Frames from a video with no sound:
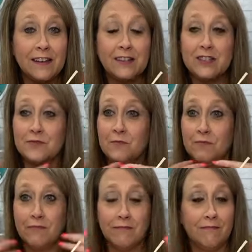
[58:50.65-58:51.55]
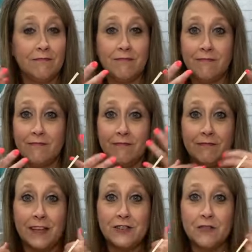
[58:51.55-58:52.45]
Just
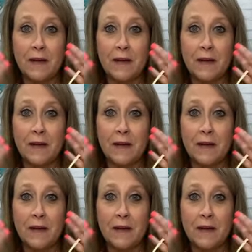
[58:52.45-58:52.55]
let your